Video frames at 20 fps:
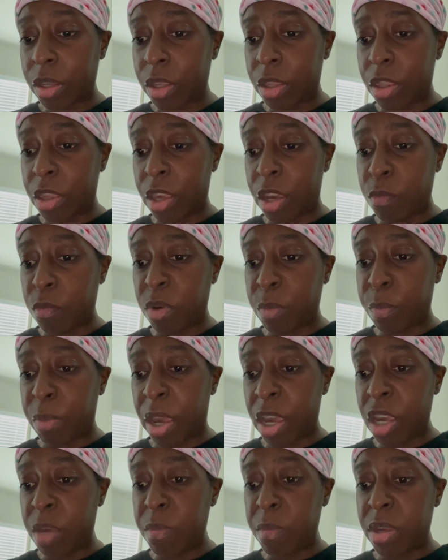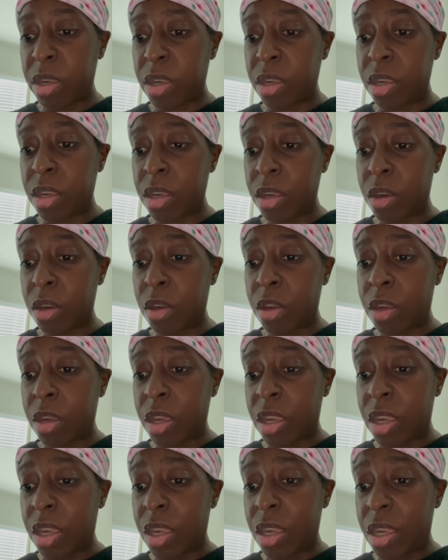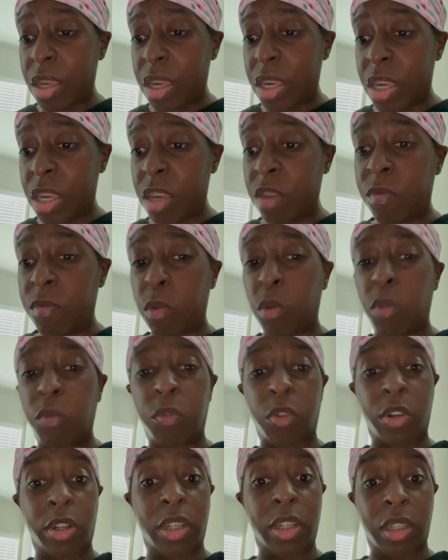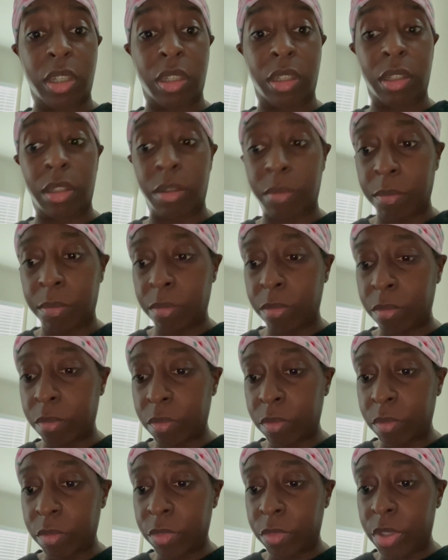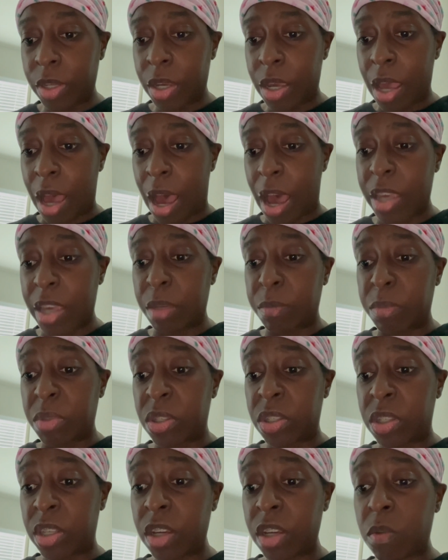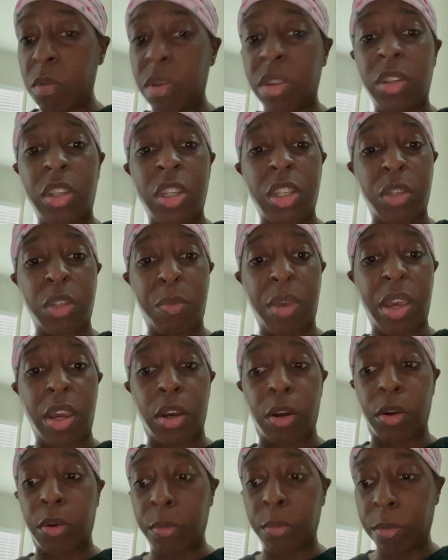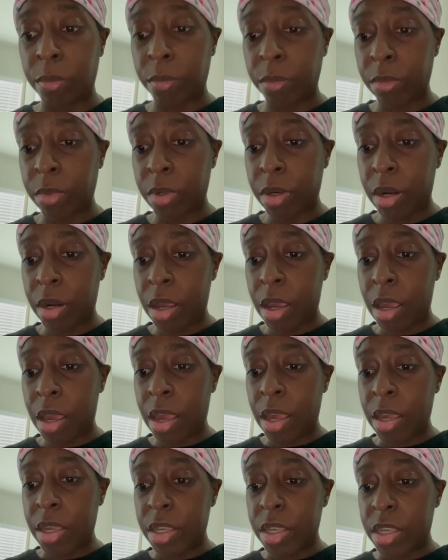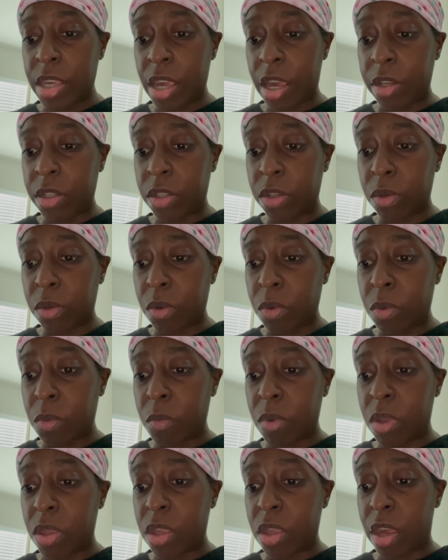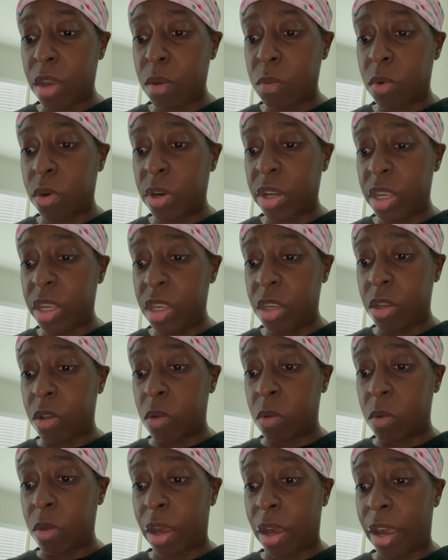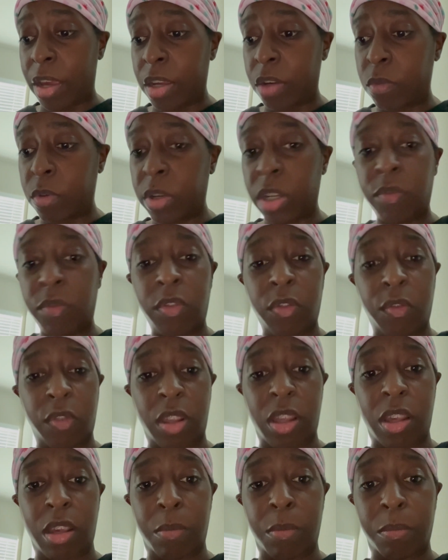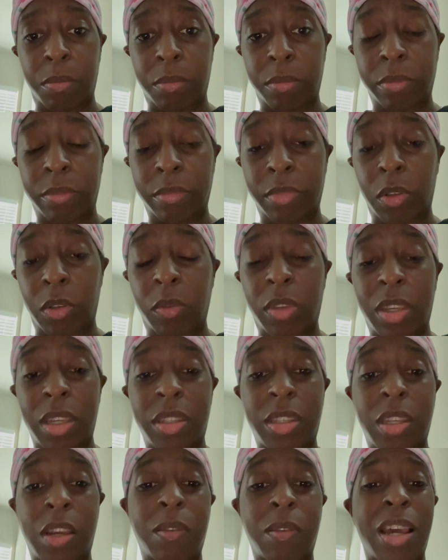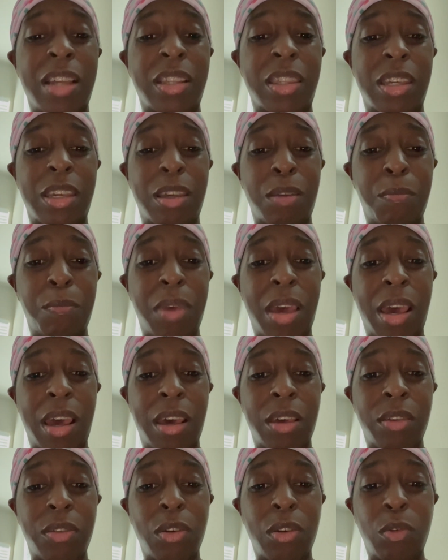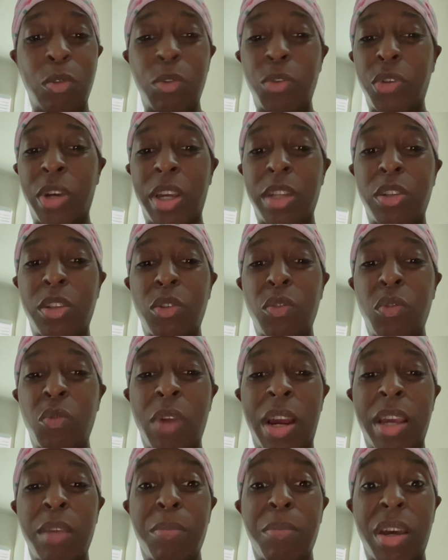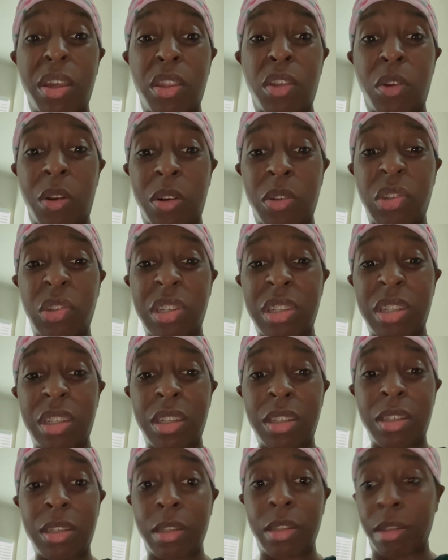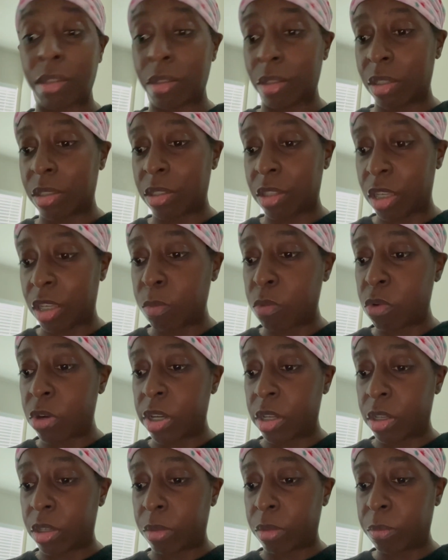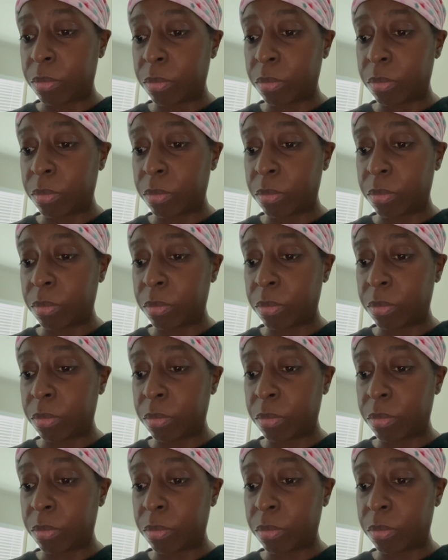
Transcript: They repay me evil for good. I am sick with despair. Yet when they were ill, I grieved for them. Don't that sound like the empath? who tried to do right by the narcissist? Let's keep reading.